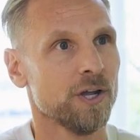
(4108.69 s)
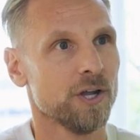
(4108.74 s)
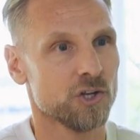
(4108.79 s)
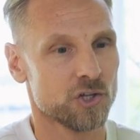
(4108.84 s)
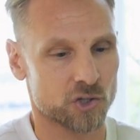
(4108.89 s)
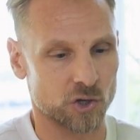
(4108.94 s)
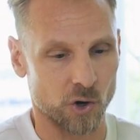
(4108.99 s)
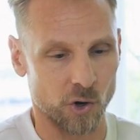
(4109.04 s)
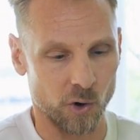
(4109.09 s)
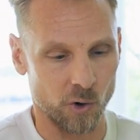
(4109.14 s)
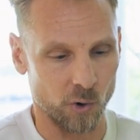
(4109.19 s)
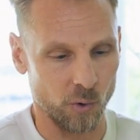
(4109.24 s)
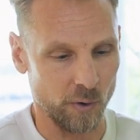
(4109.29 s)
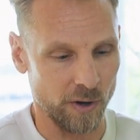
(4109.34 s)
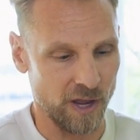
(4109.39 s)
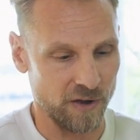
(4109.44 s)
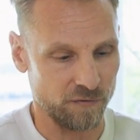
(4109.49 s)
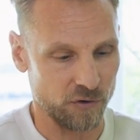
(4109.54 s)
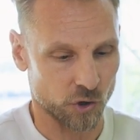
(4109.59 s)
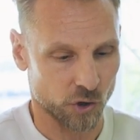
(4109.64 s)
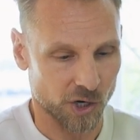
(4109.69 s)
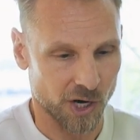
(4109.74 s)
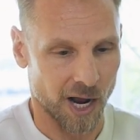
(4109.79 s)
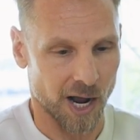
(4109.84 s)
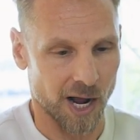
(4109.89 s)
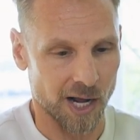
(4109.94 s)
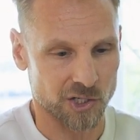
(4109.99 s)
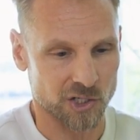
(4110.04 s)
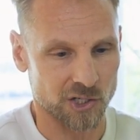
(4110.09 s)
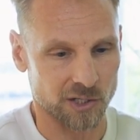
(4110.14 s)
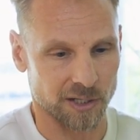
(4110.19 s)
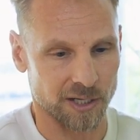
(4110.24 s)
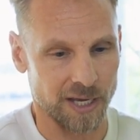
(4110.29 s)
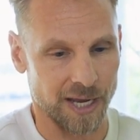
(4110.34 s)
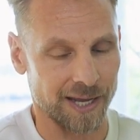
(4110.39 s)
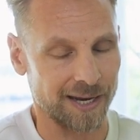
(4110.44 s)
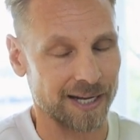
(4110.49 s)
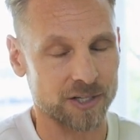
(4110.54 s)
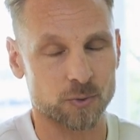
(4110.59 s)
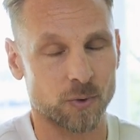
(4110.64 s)
So if you're constantly,
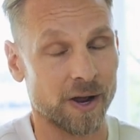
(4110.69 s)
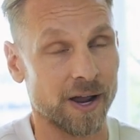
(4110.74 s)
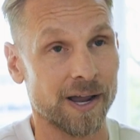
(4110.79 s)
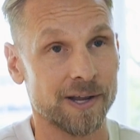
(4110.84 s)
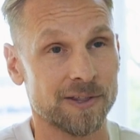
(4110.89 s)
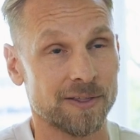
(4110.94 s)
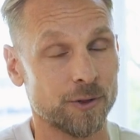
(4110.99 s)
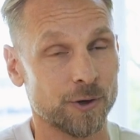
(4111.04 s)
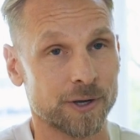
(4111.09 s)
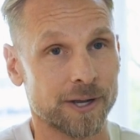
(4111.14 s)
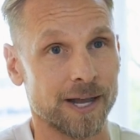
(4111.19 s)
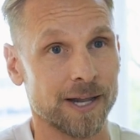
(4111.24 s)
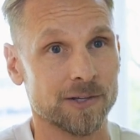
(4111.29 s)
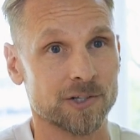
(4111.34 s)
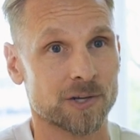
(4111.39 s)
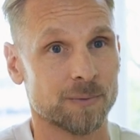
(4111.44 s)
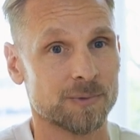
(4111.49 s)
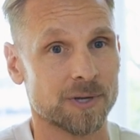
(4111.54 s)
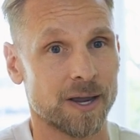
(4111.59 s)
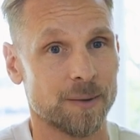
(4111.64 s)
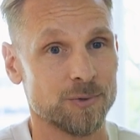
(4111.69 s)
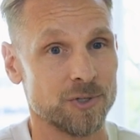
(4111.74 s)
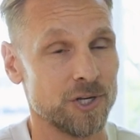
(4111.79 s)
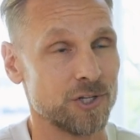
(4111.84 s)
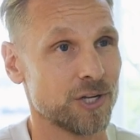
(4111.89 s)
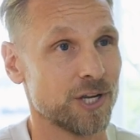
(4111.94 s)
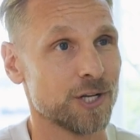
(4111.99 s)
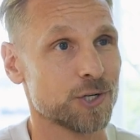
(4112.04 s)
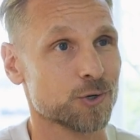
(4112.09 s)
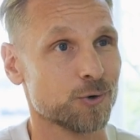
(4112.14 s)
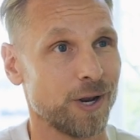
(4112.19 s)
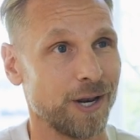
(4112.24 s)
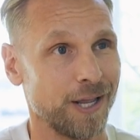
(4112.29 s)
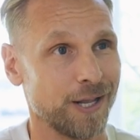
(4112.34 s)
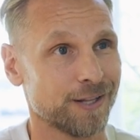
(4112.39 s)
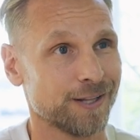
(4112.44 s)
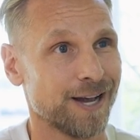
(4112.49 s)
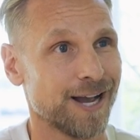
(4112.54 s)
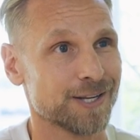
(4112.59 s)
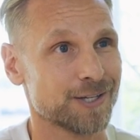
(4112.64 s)
and that's why I look at sometimes these HIIT
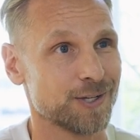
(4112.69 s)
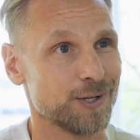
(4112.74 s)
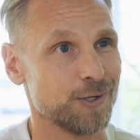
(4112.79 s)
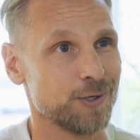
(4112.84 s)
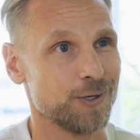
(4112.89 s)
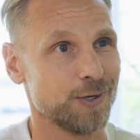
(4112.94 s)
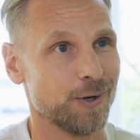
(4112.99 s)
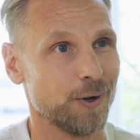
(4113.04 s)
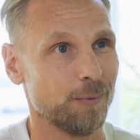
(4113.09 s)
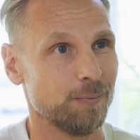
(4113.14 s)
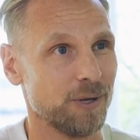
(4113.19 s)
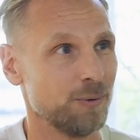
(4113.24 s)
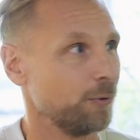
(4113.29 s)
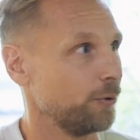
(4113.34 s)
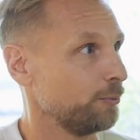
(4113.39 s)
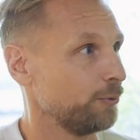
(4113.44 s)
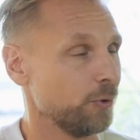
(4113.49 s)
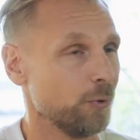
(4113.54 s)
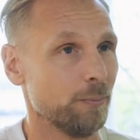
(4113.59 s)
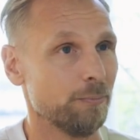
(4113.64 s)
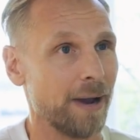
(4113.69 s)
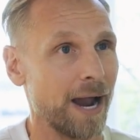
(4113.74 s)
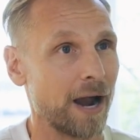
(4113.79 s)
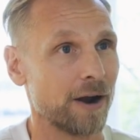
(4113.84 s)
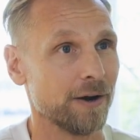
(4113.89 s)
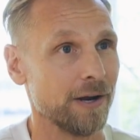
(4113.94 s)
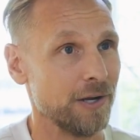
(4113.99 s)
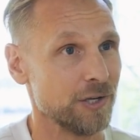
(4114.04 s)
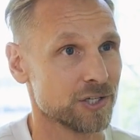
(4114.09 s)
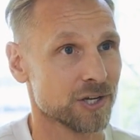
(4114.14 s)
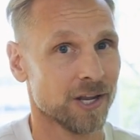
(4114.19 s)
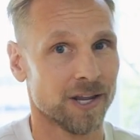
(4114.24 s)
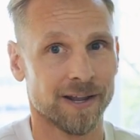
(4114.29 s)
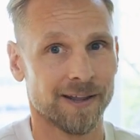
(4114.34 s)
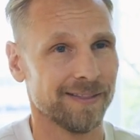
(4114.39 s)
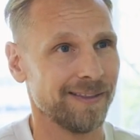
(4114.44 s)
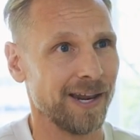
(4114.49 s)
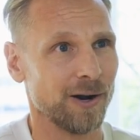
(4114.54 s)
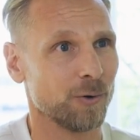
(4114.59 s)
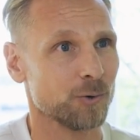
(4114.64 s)
training classes, you know, people are doing Barry's,
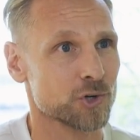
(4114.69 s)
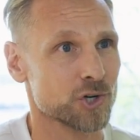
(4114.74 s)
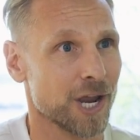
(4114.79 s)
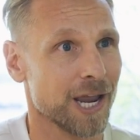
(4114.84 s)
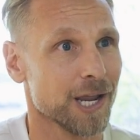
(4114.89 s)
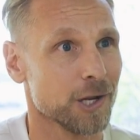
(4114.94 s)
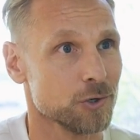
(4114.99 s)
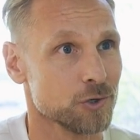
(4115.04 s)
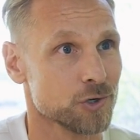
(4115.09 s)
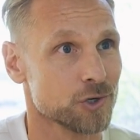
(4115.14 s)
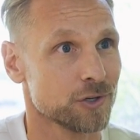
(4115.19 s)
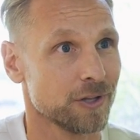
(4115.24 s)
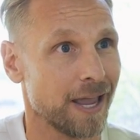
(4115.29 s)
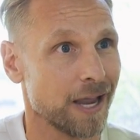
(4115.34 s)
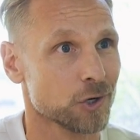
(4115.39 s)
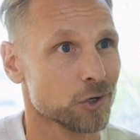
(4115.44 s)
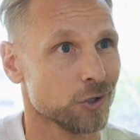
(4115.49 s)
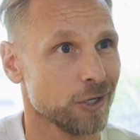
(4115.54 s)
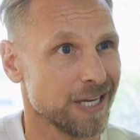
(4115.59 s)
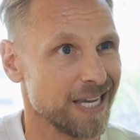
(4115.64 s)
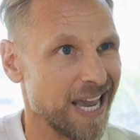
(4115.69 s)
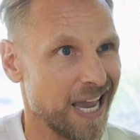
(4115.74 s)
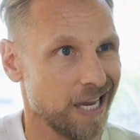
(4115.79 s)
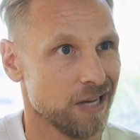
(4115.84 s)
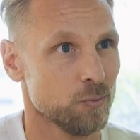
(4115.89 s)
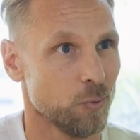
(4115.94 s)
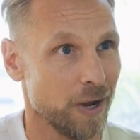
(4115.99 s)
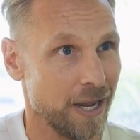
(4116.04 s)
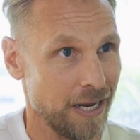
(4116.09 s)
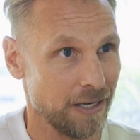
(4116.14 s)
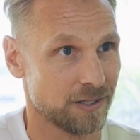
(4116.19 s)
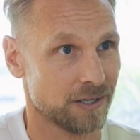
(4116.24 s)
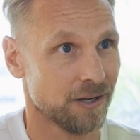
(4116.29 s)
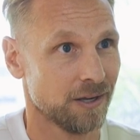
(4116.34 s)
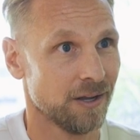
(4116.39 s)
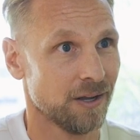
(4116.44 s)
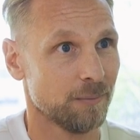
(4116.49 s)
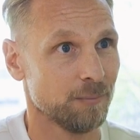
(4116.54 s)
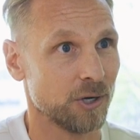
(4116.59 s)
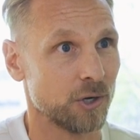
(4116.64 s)
they don't change. They actually gain weight
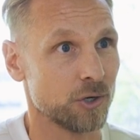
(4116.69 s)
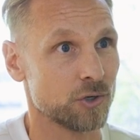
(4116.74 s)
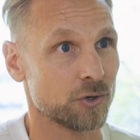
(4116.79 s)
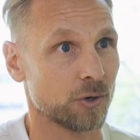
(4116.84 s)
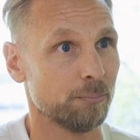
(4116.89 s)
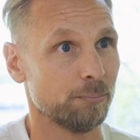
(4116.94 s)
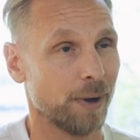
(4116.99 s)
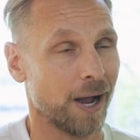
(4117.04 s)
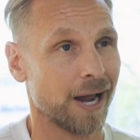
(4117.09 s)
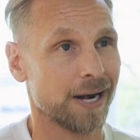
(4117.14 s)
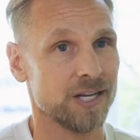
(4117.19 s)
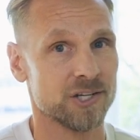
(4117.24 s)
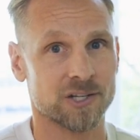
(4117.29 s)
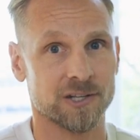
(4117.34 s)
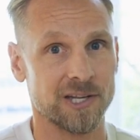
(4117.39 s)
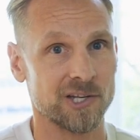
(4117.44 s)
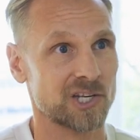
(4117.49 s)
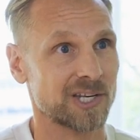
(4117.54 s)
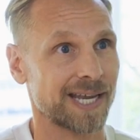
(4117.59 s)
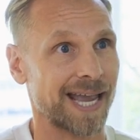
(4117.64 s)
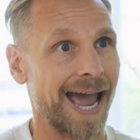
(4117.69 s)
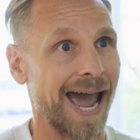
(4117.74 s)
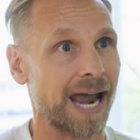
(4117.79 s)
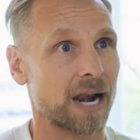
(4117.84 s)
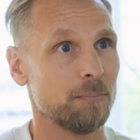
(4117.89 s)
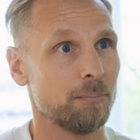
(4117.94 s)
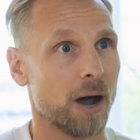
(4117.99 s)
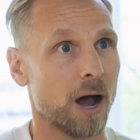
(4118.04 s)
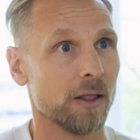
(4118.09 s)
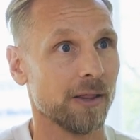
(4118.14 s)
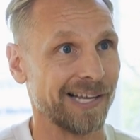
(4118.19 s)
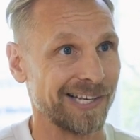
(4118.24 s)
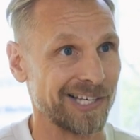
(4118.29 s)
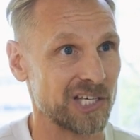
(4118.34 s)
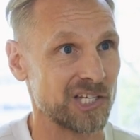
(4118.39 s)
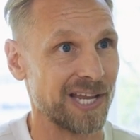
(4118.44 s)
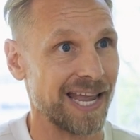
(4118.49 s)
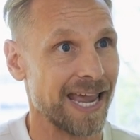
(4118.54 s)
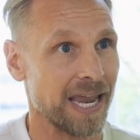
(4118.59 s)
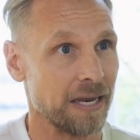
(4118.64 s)
hmm. because their body's in this catabolic
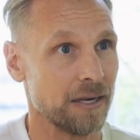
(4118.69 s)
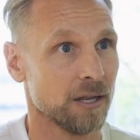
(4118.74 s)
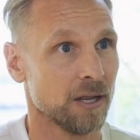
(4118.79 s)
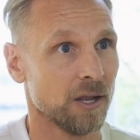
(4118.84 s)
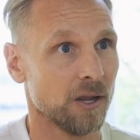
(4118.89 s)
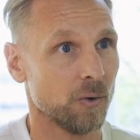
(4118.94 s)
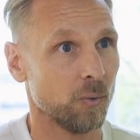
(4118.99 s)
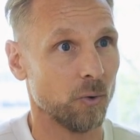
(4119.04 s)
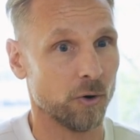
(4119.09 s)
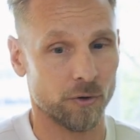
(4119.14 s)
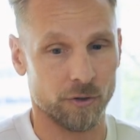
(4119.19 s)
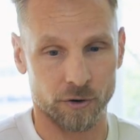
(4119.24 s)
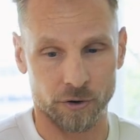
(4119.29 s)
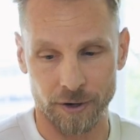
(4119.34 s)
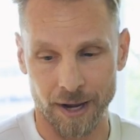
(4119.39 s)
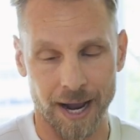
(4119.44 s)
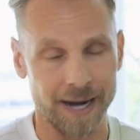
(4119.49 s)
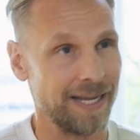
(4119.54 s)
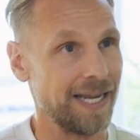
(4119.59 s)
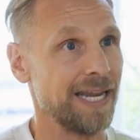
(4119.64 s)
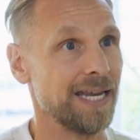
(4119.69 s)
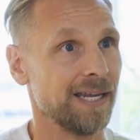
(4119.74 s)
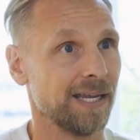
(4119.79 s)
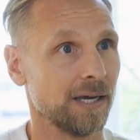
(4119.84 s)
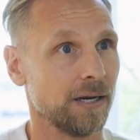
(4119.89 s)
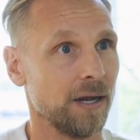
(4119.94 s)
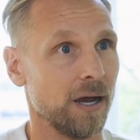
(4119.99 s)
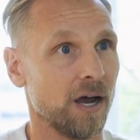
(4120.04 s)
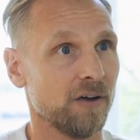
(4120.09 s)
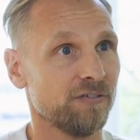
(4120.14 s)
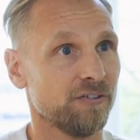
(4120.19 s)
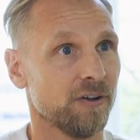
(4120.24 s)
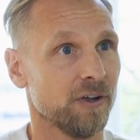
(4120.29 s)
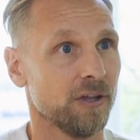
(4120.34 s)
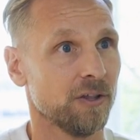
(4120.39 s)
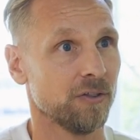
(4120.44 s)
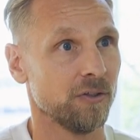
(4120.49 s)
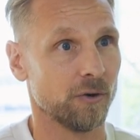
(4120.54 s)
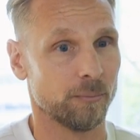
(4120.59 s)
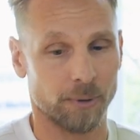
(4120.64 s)
state where they're not eating enough
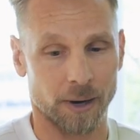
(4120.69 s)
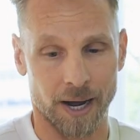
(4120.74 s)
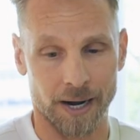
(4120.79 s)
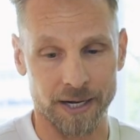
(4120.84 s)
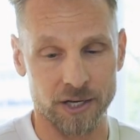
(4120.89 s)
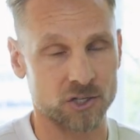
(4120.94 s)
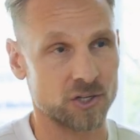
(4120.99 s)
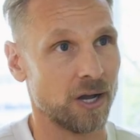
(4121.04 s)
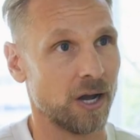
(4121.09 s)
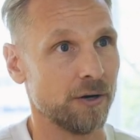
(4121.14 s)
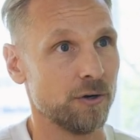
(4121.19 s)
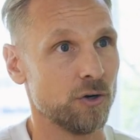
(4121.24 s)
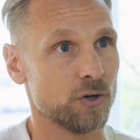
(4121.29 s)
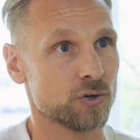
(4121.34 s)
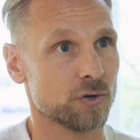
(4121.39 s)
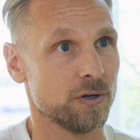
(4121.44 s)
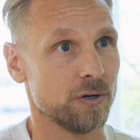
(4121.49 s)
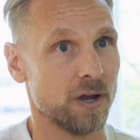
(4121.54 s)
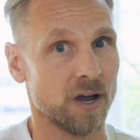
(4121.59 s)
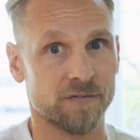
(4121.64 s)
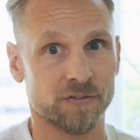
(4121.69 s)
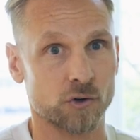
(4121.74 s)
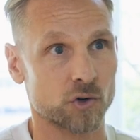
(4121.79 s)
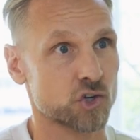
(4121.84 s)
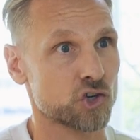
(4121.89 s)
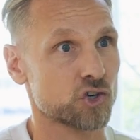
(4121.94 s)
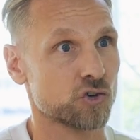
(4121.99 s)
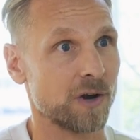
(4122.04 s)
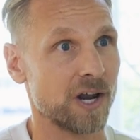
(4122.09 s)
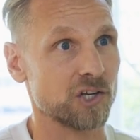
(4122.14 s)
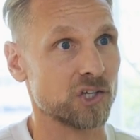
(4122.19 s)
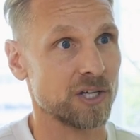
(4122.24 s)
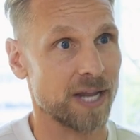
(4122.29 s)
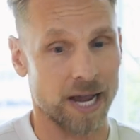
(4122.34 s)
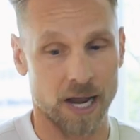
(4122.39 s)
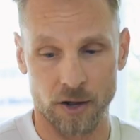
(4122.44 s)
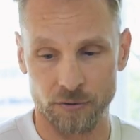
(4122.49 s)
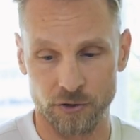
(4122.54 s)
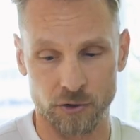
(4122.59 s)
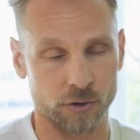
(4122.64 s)
their body's not nutrient enough. They're stressed
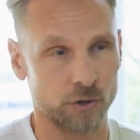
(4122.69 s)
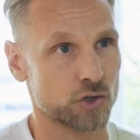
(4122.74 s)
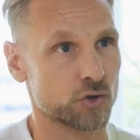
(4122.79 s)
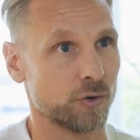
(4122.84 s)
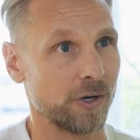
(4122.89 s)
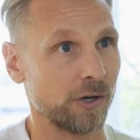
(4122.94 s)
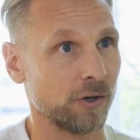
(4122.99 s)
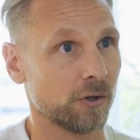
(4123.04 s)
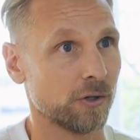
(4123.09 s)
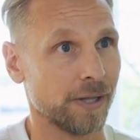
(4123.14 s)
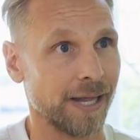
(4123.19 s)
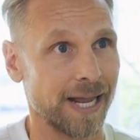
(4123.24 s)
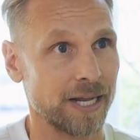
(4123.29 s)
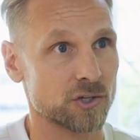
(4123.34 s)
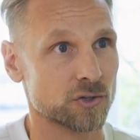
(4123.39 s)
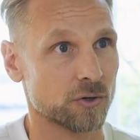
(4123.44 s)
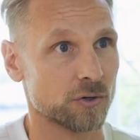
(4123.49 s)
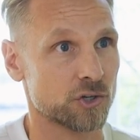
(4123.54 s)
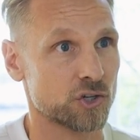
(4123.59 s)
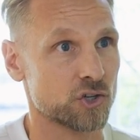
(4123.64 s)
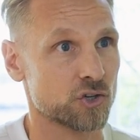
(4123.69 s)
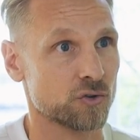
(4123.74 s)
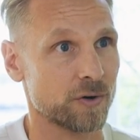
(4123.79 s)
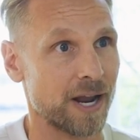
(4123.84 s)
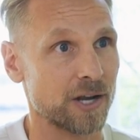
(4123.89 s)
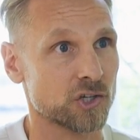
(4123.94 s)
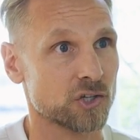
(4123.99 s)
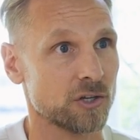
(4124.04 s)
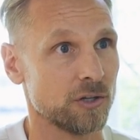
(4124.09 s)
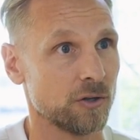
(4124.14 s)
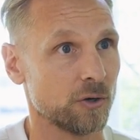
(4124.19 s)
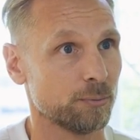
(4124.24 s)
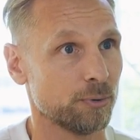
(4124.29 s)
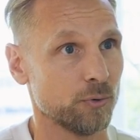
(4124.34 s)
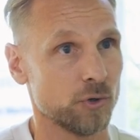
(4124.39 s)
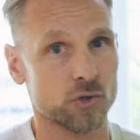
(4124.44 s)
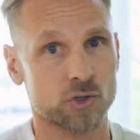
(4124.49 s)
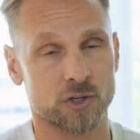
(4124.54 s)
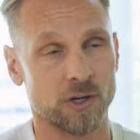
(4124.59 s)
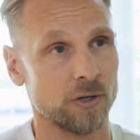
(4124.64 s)
out. Their adrenal glands are stressed and they're
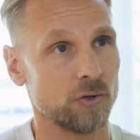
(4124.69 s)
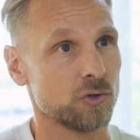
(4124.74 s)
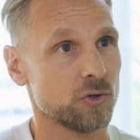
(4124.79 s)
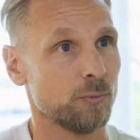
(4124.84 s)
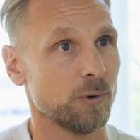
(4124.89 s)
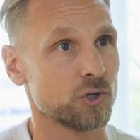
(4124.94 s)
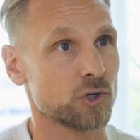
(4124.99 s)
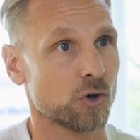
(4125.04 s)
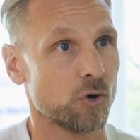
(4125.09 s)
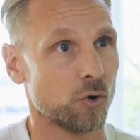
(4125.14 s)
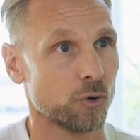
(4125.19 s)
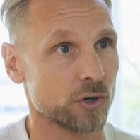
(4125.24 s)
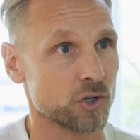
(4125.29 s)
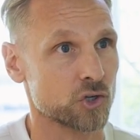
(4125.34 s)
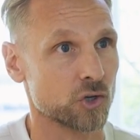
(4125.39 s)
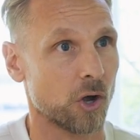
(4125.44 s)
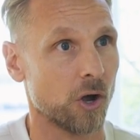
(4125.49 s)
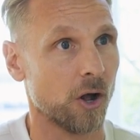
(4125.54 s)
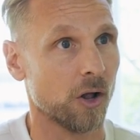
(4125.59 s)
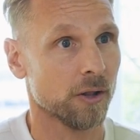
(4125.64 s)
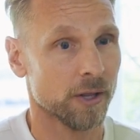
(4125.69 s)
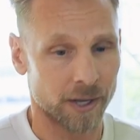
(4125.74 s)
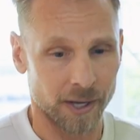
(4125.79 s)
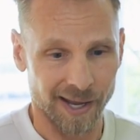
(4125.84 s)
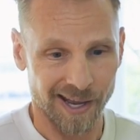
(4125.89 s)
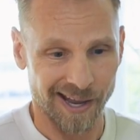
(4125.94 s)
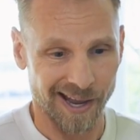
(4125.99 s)
producing too much cortisol.